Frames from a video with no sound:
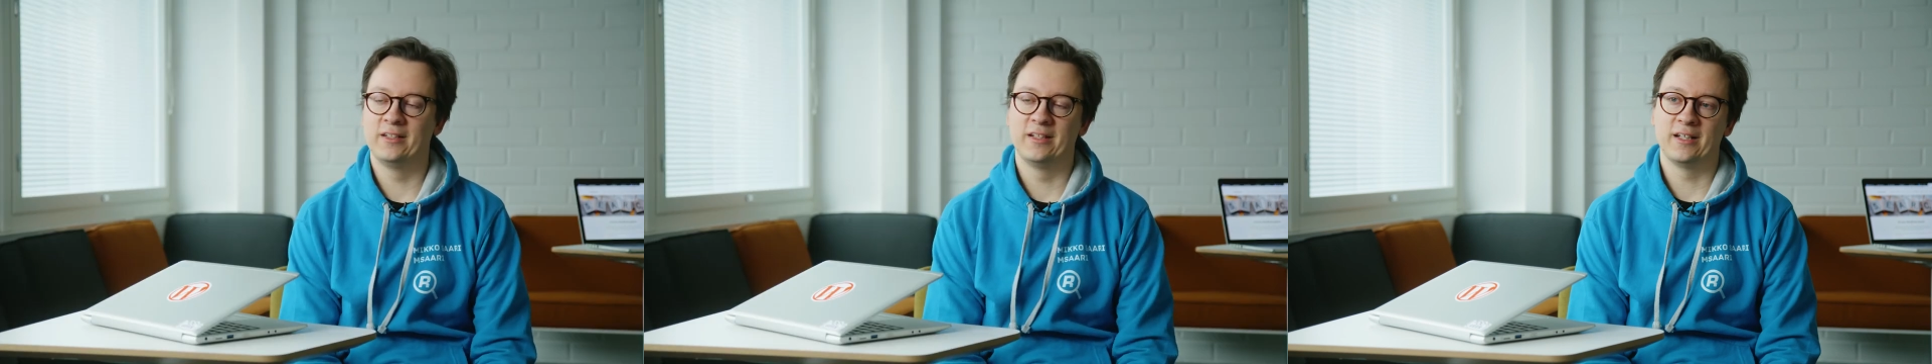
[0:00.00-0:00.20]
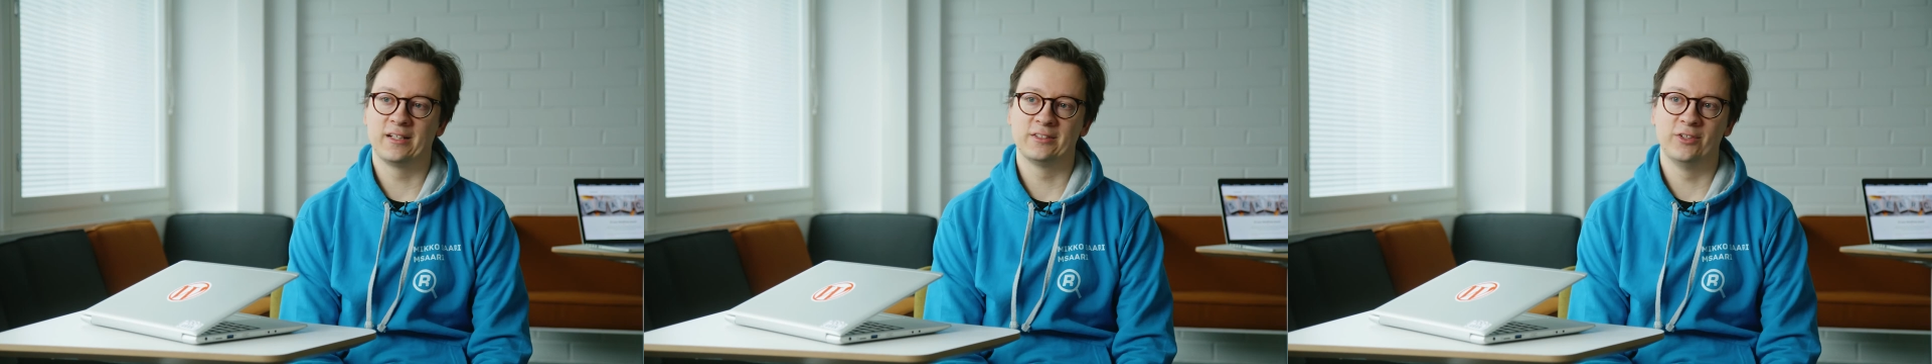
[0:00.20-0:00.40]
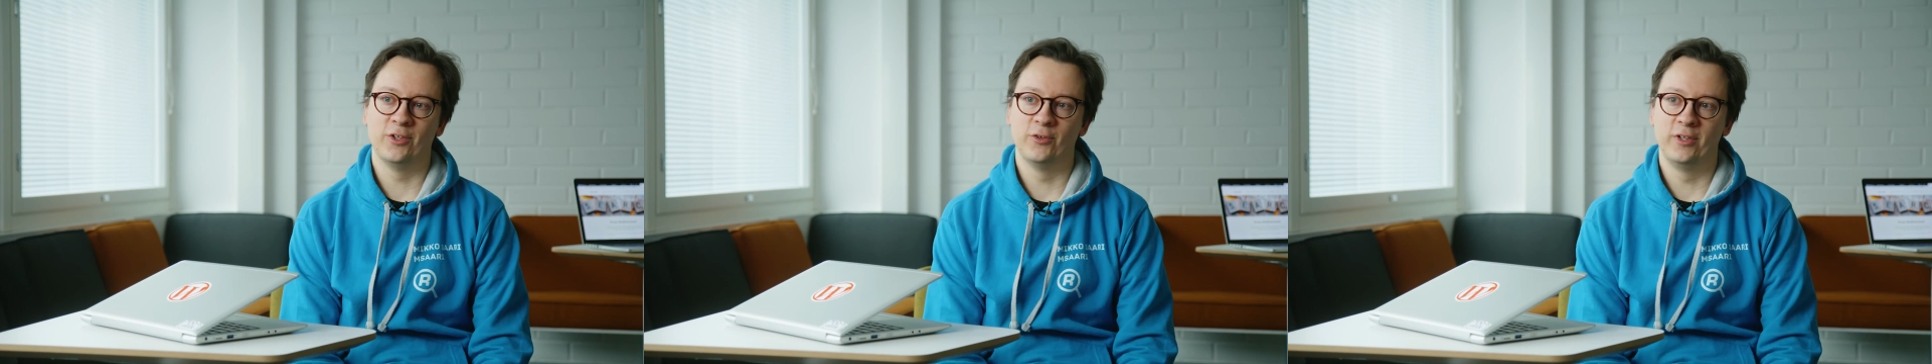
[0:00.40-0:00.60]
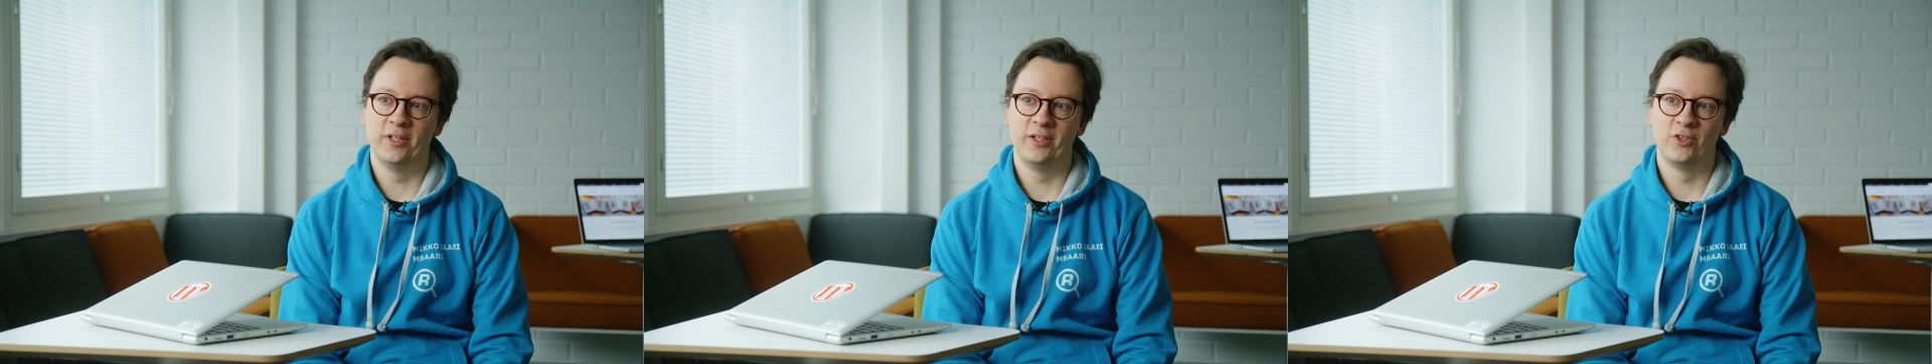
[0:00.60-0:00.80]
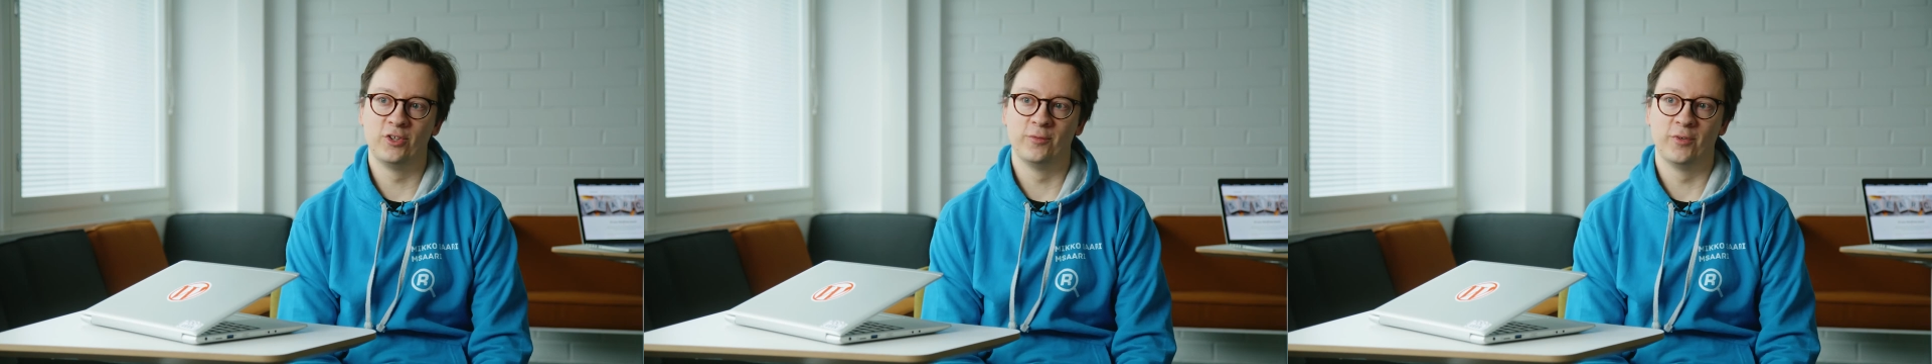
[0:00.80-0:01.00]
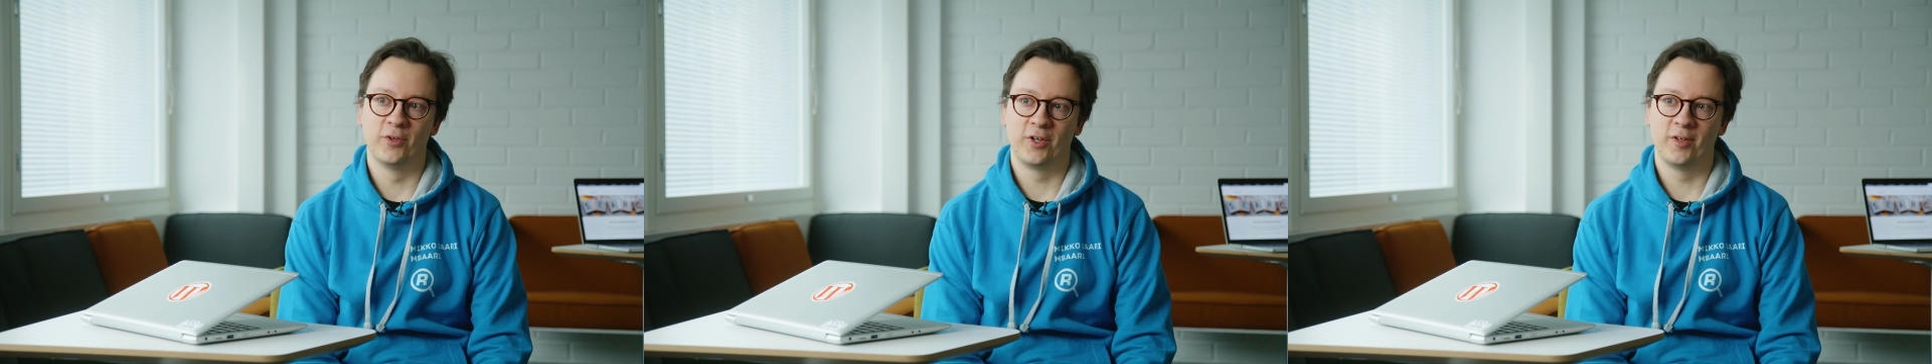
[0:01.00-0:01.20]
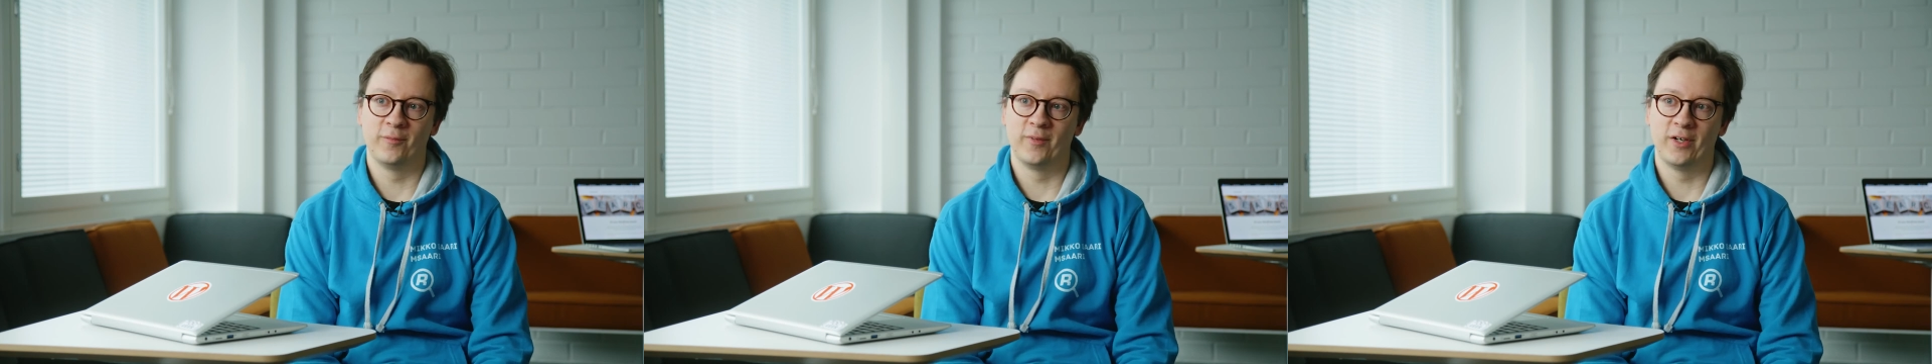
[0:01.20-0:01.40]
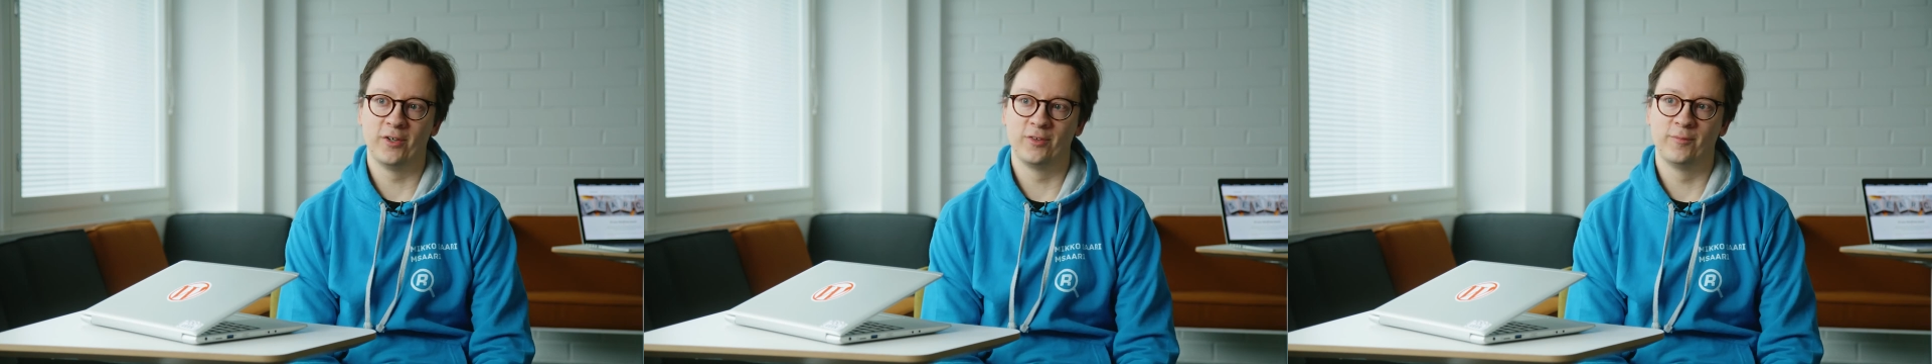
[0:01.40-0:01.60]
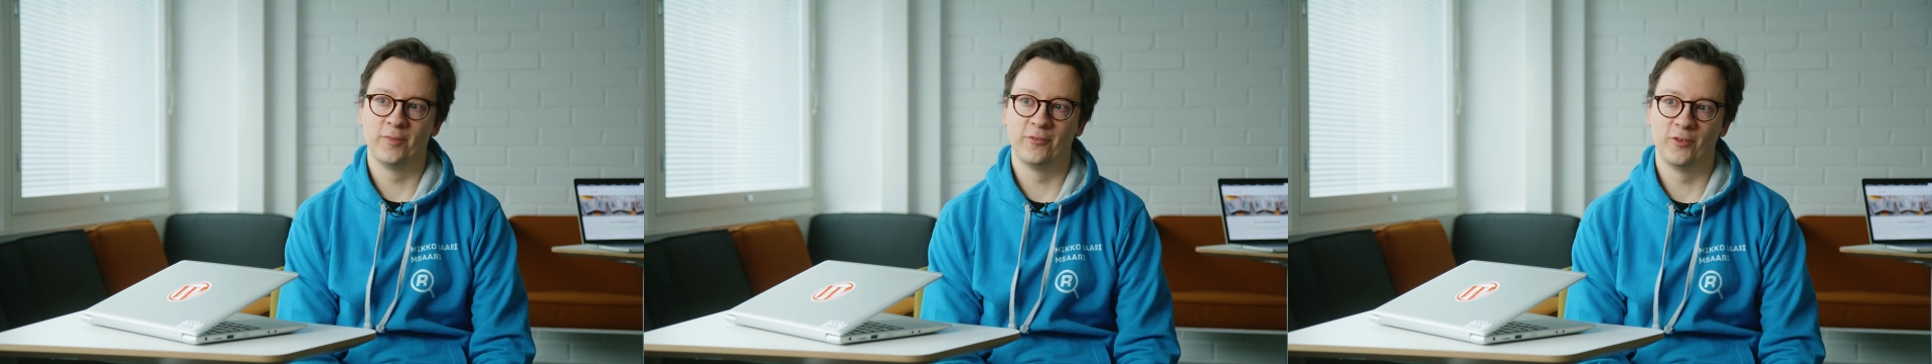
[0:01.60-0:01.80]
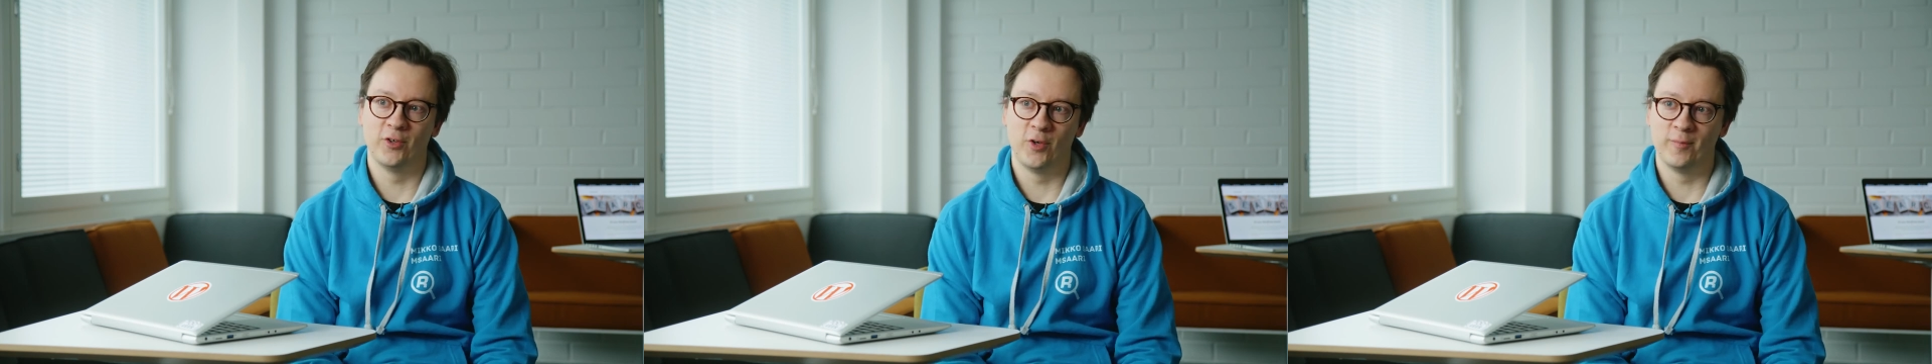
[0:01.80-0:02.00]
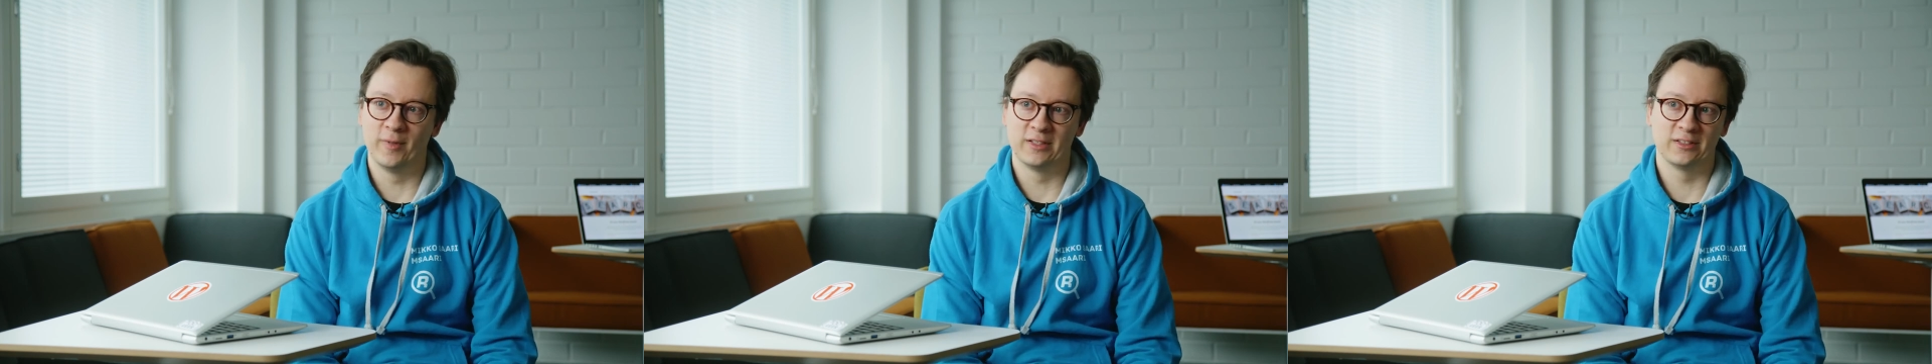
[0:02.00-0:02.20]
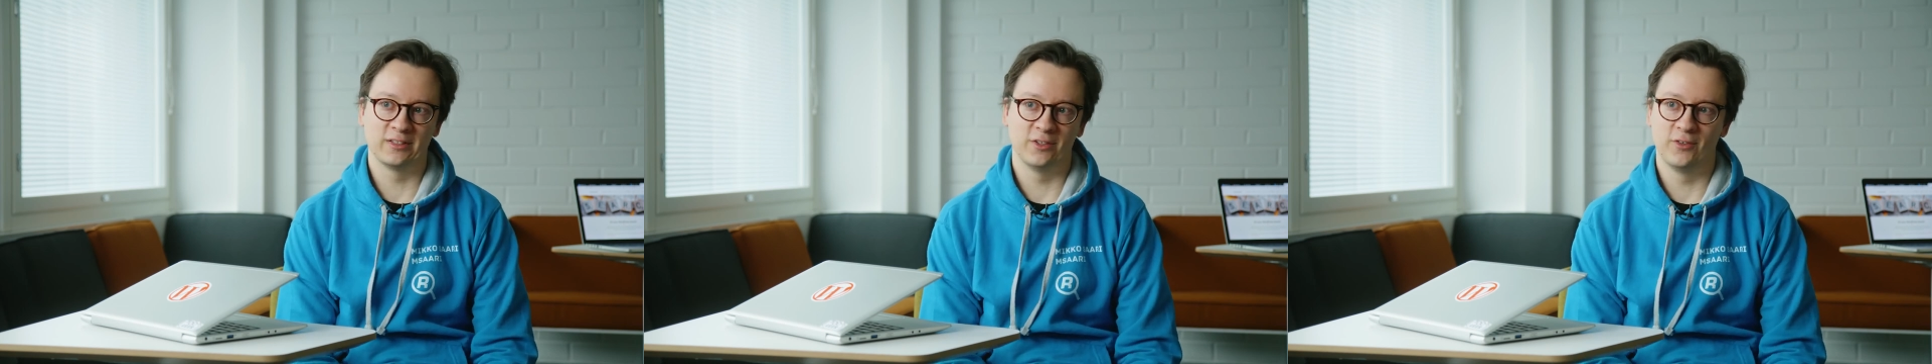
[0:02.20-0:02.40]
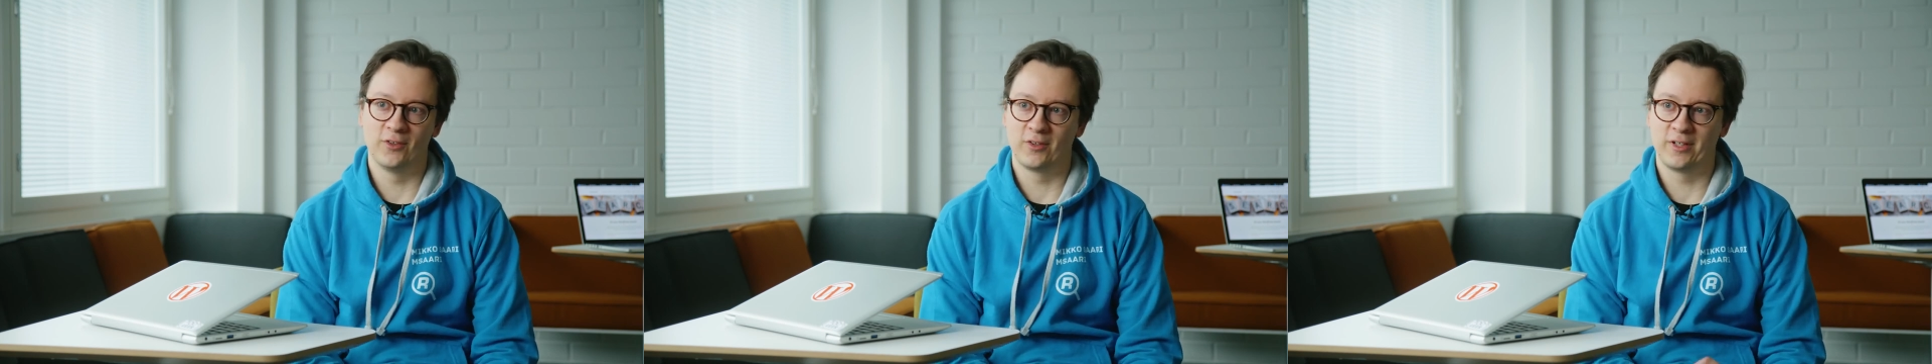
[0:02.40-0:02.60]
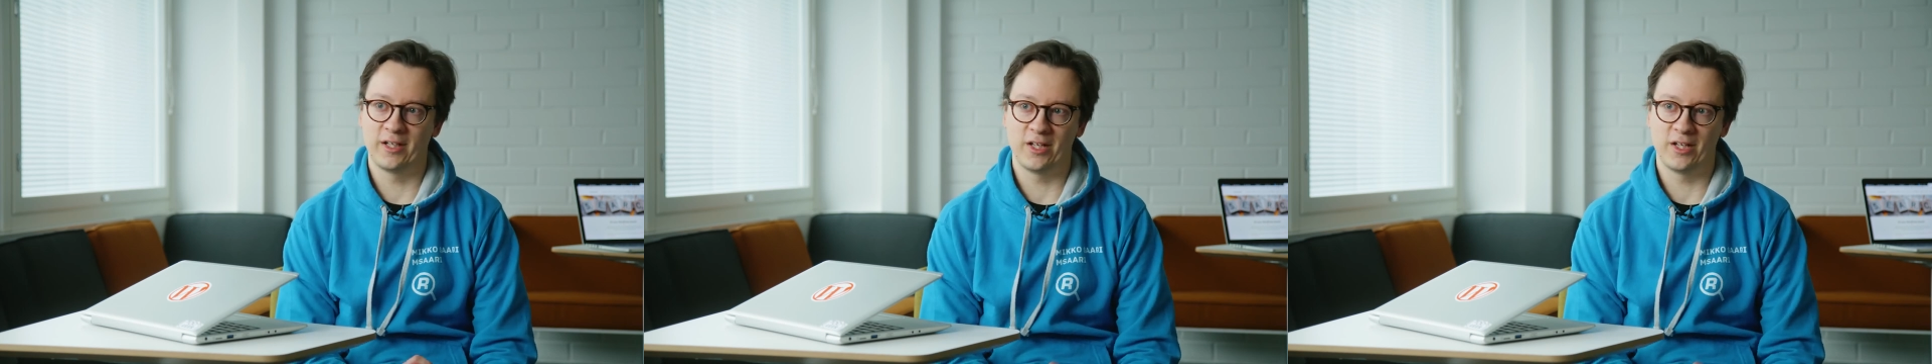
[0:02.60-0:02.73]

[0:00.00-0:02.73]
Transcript: there's no need to worry about performance or